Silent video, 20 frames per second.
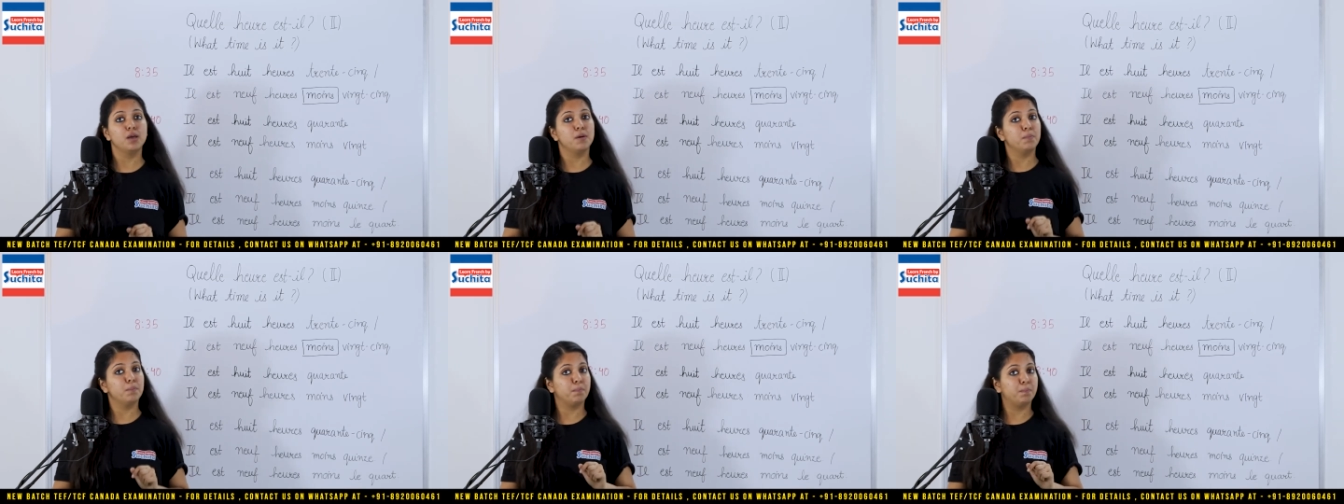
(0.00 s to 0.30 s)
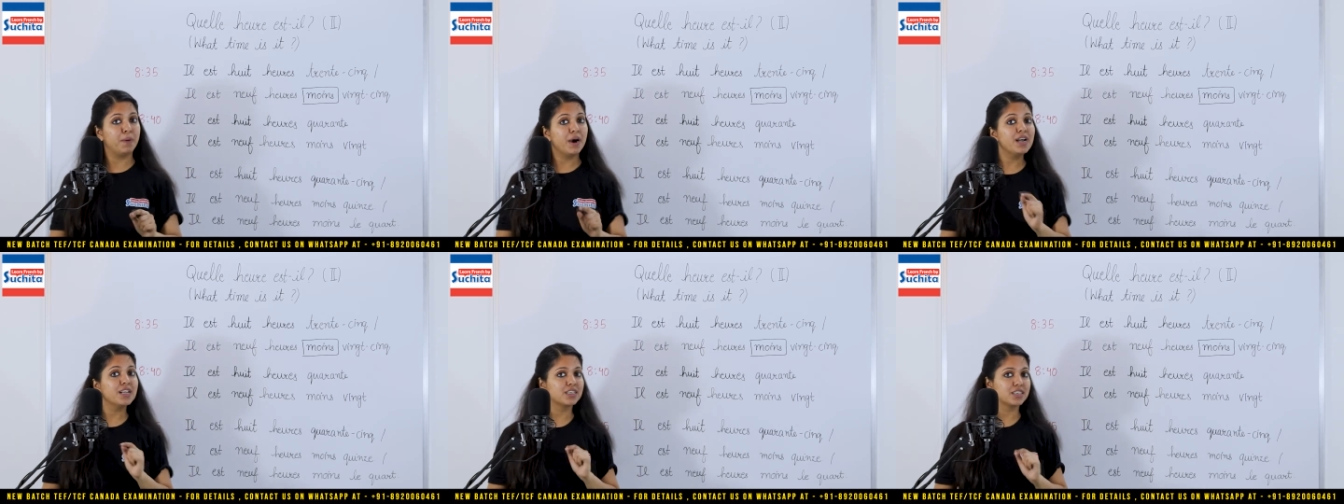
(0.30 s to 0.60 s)

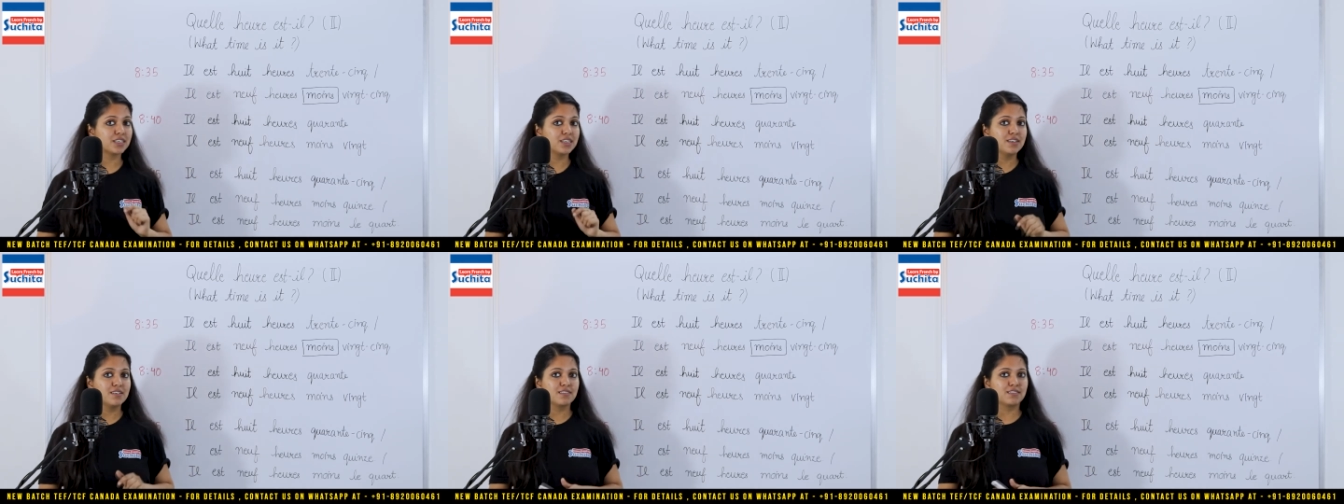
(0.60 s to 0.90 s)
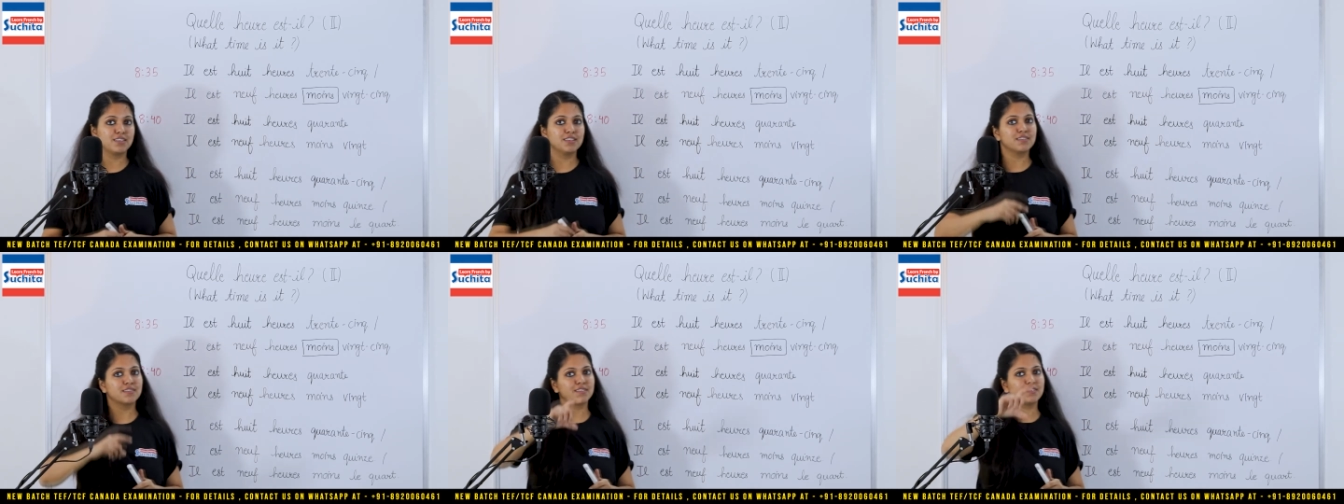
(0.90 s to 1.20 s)
But
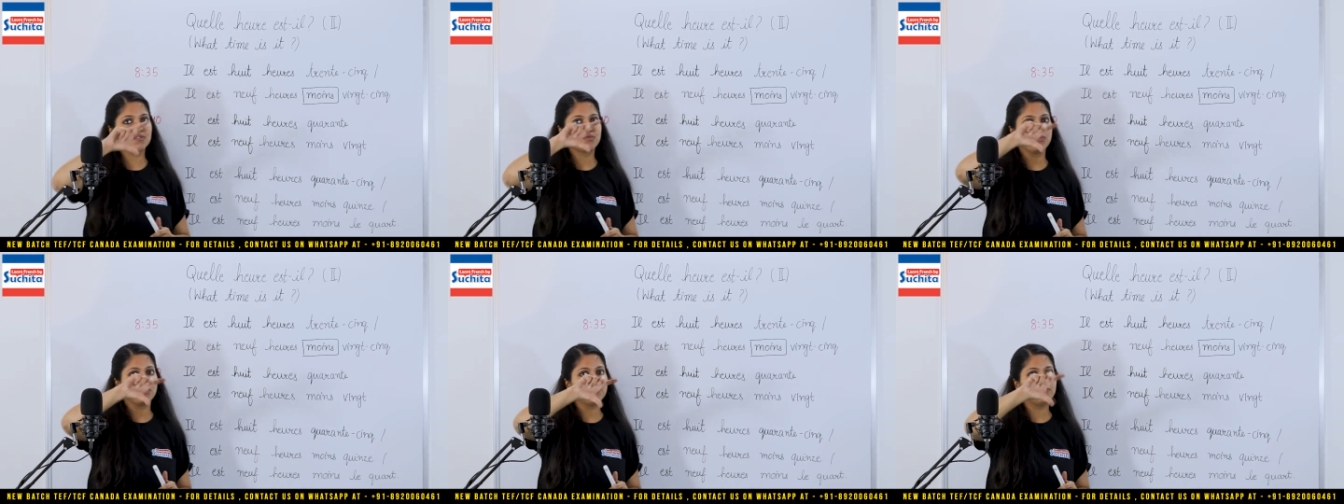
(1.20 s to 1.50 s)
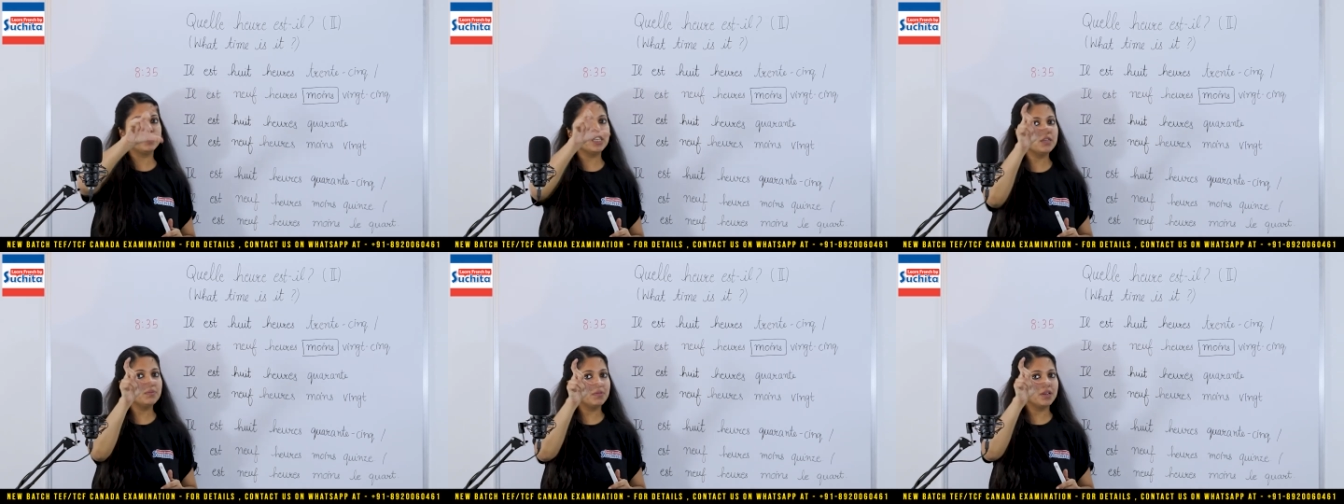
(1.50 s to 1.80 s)
since this
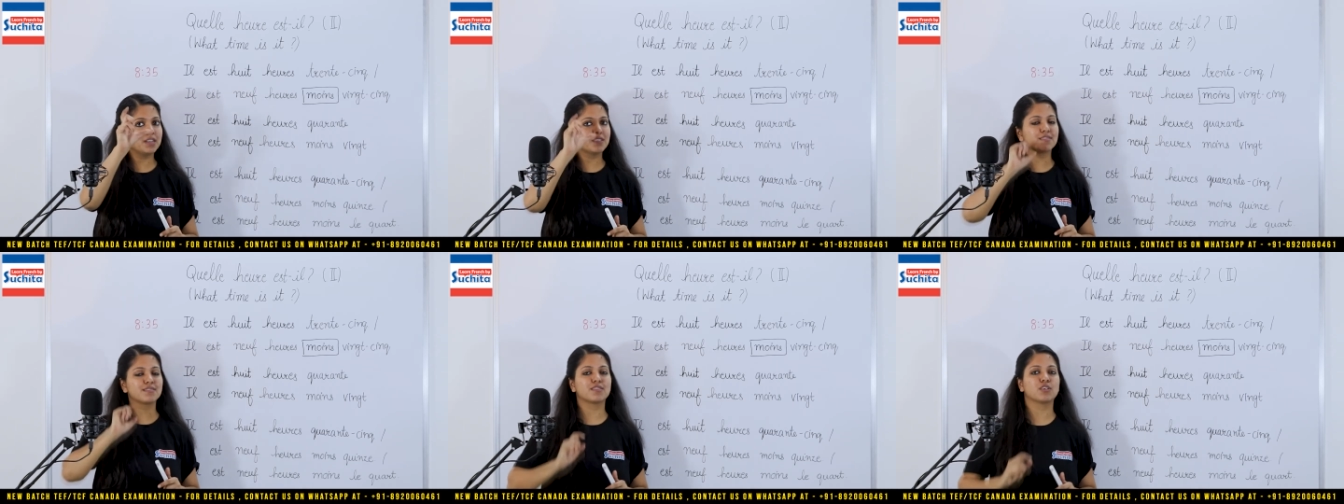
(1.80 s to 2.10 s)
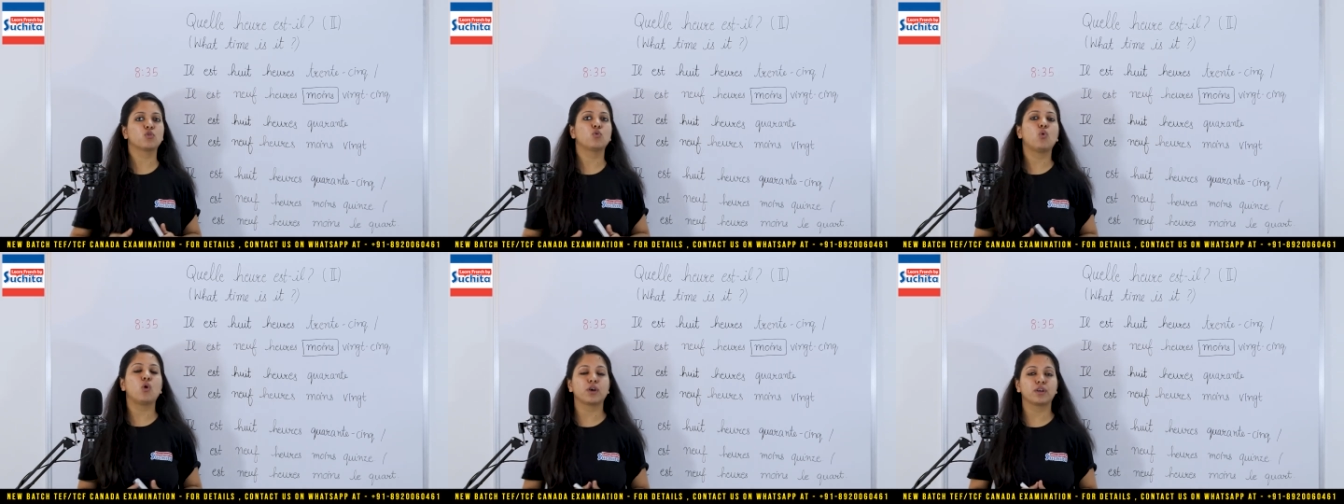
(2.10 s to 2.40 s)
15 minutes is
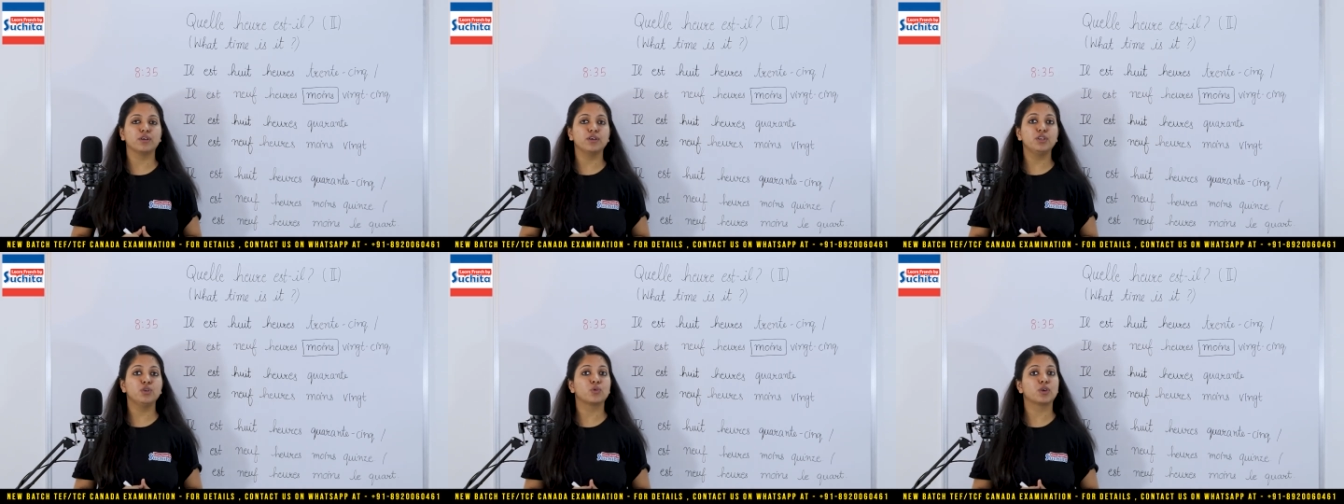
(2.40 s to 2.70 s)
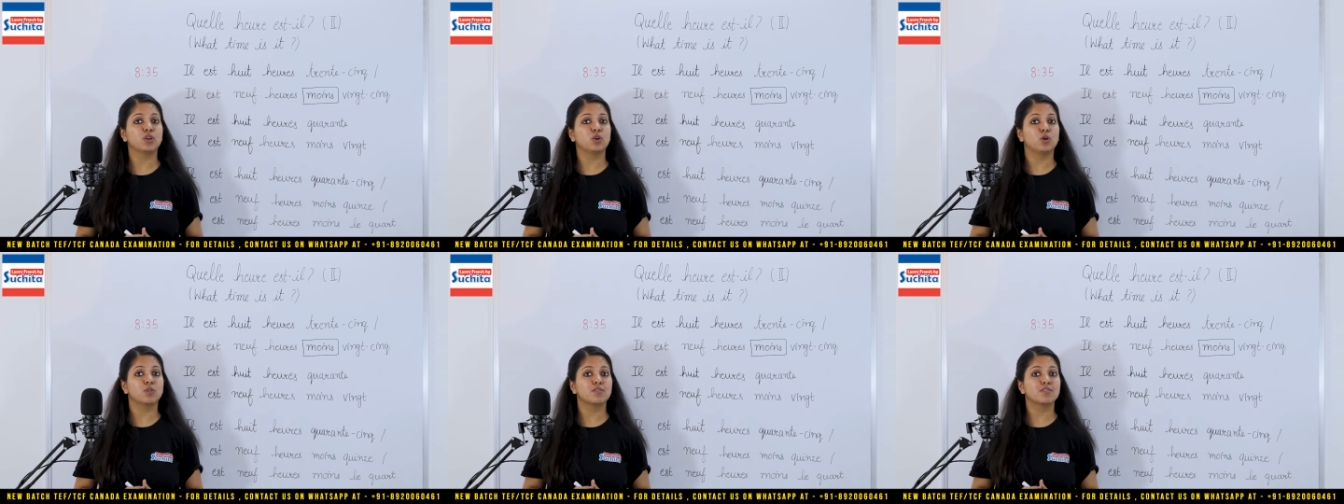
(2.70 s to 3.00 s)
a quarter, you
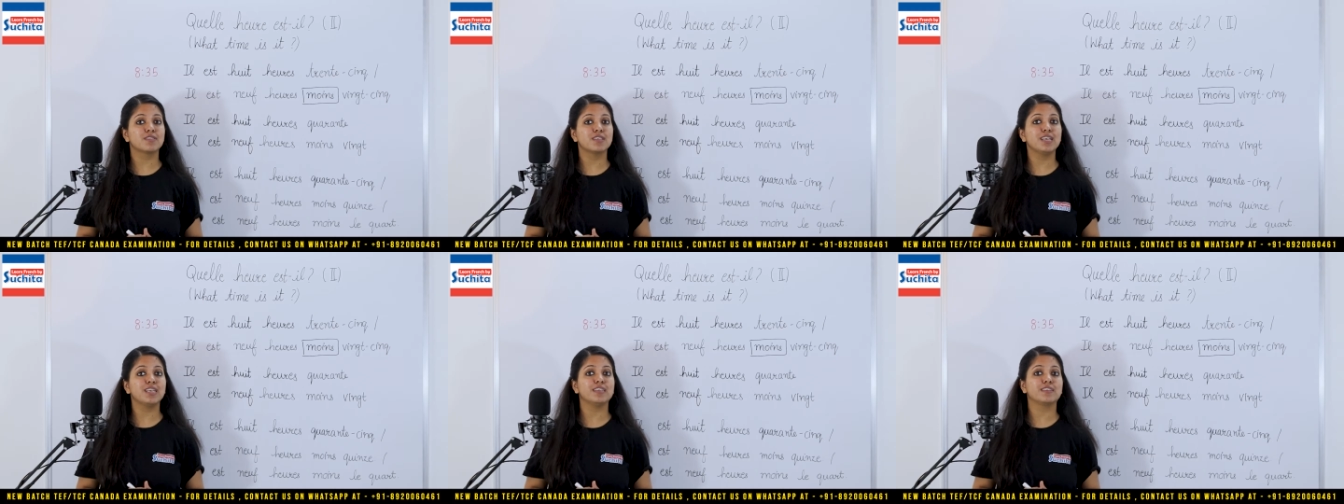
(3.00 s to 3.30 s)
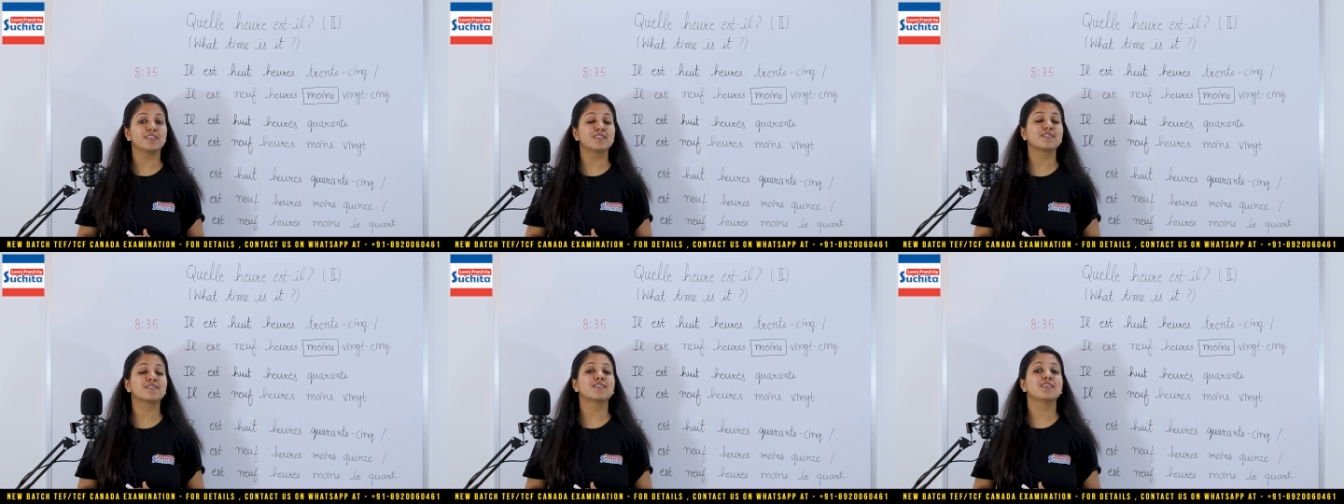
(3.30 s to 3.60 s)
can also say, it